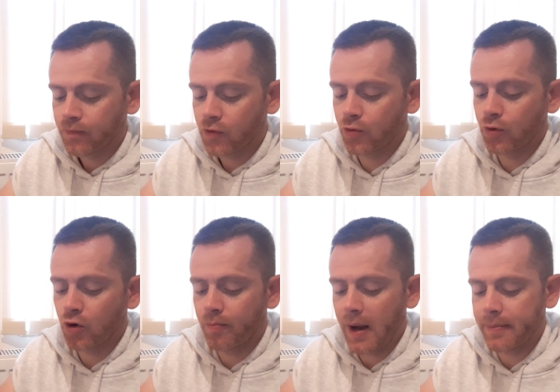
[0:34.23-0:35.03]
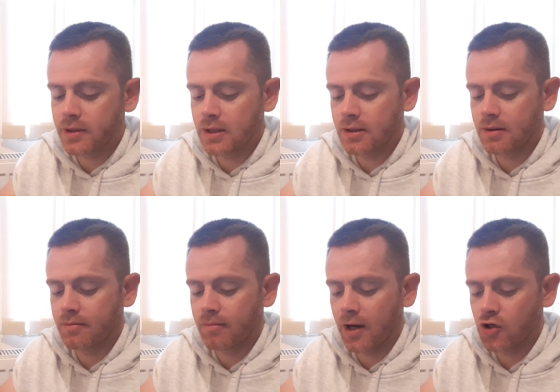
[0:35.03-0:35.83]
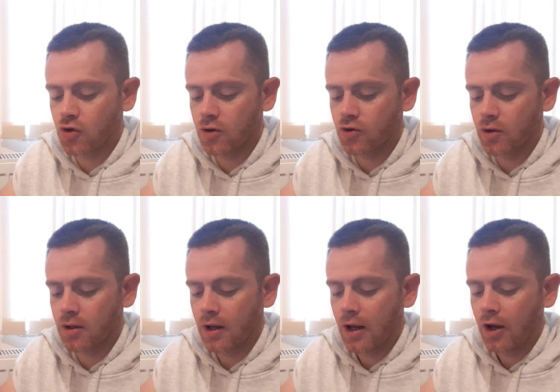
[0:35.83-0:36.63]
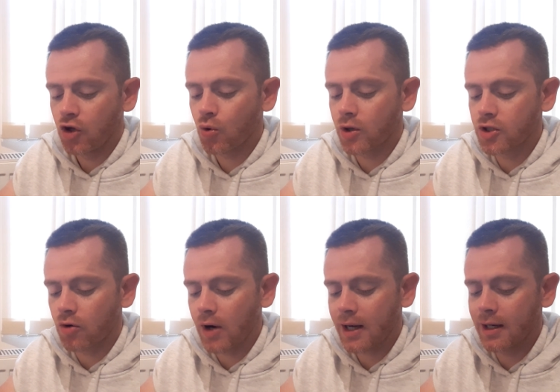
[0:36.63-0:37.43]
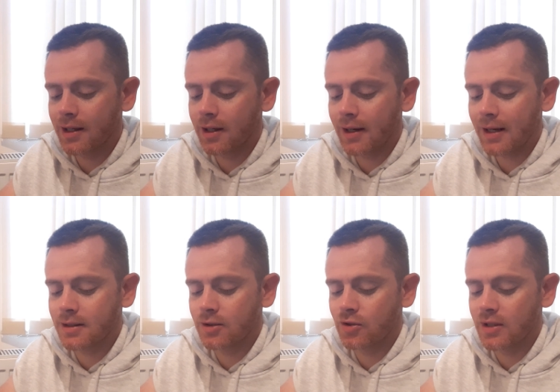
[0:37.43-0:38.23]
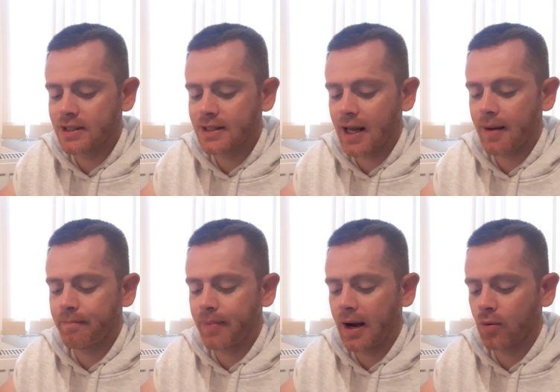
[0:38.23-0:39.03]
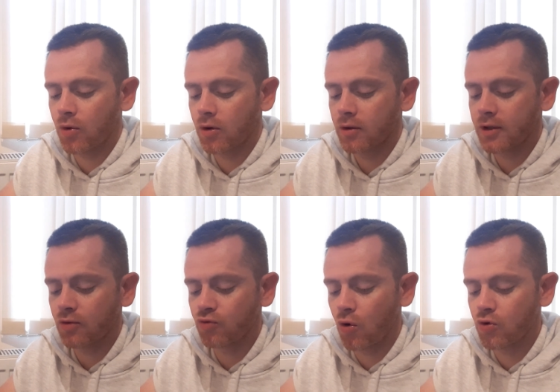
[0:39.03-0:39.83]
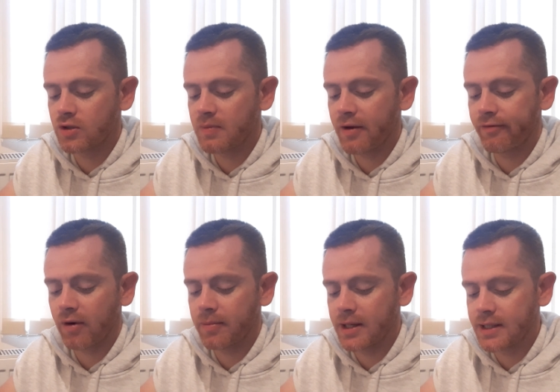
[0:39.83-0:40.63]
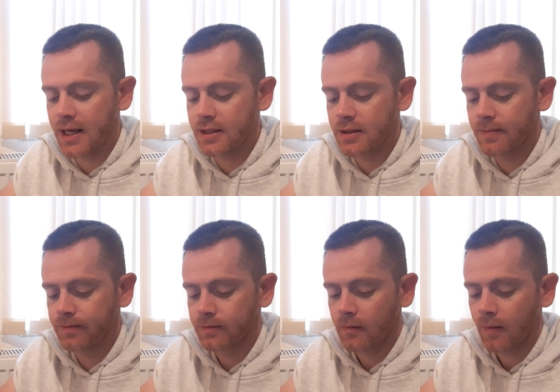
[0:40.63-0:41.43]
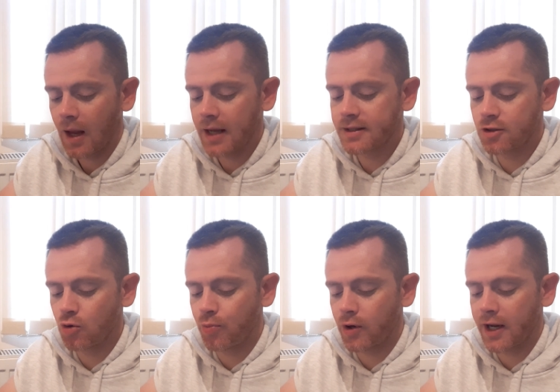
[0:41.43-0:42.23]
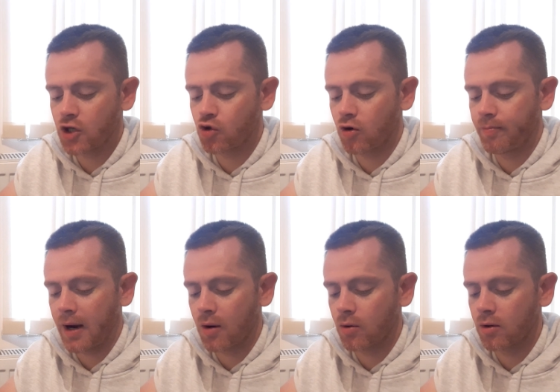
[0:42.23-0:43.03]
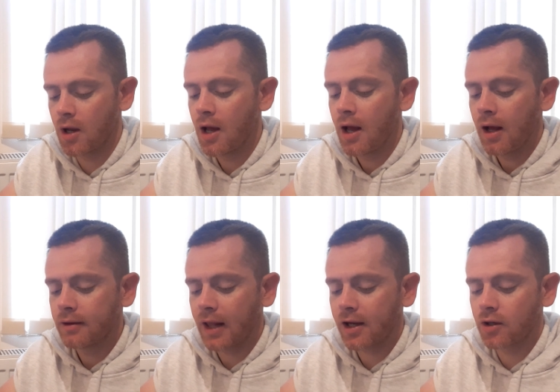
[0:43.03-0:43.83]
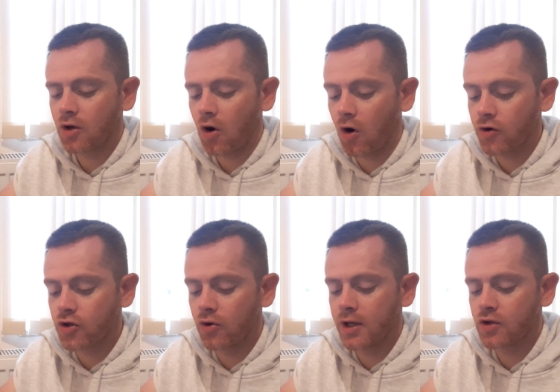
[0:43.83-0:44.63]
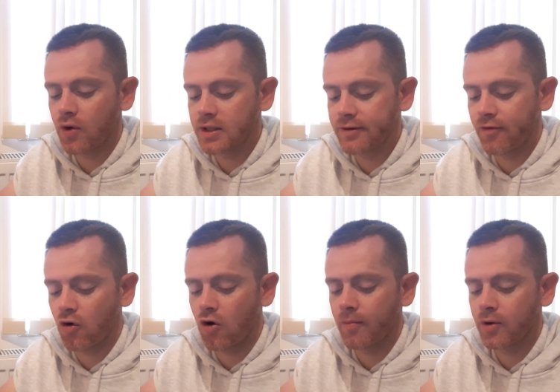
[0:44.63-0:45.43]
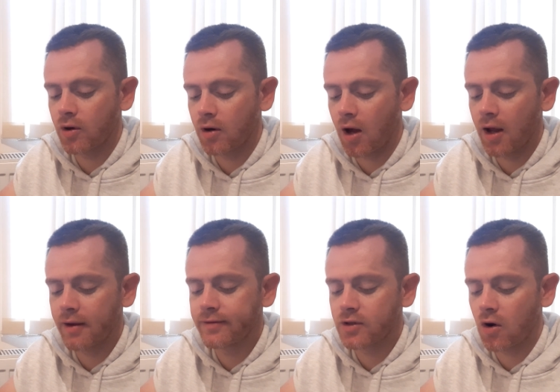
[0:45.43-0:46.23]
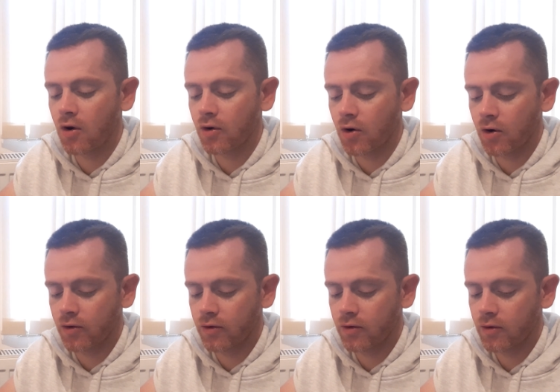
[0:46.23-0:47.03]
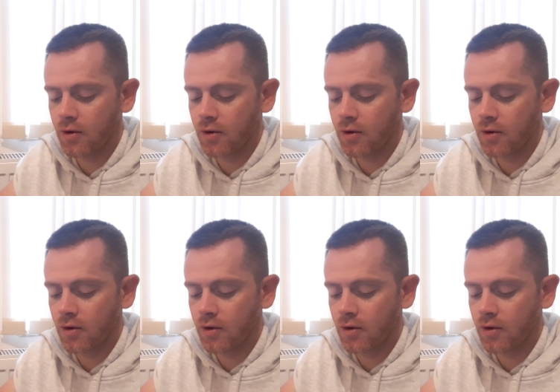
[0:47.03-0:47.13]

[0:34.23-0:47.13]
Through your baptism, my children, you are directly connected to the same power that rose me from the dead, a supernatural power that can utterly transform your lives on earth.